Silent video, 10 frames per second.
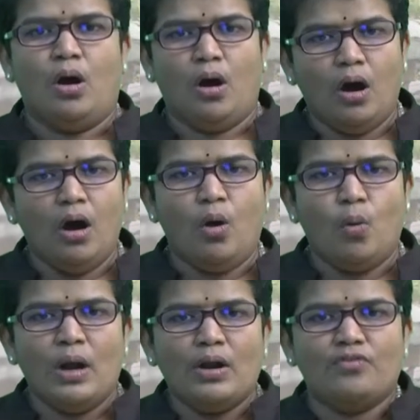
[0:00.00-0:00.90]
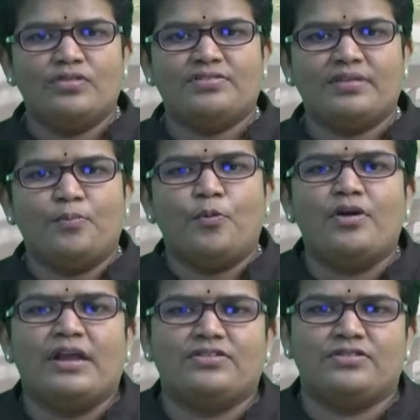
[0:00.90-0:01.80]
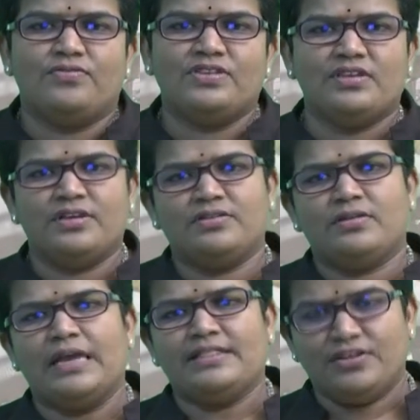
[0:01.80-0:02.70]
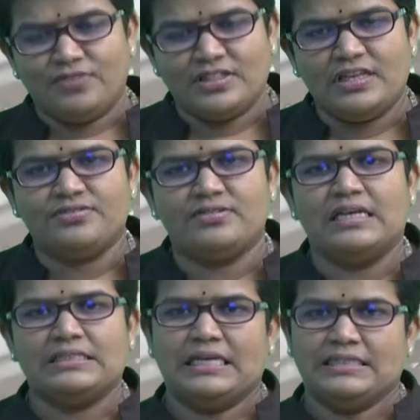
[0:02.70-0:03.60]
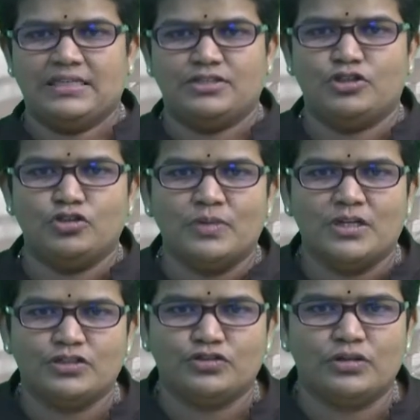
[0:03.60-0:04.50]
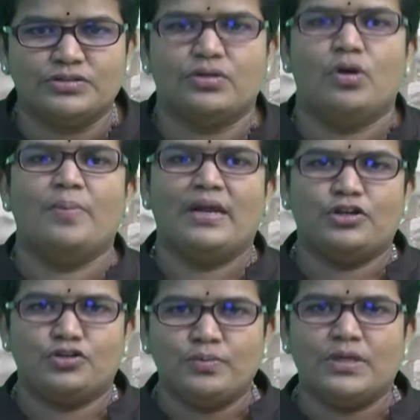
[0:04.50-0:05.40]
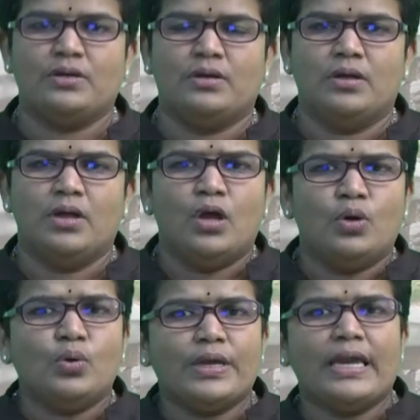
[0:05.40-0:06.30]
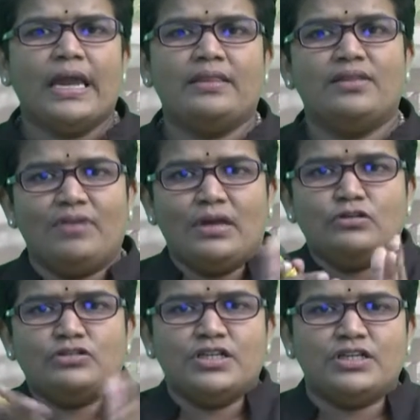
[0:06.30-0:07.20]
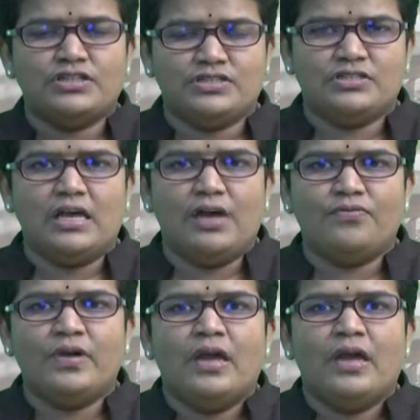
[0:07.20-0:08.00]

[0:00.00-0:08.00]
Or one of the support activities such as human resource or management. Looking at the value chain itself,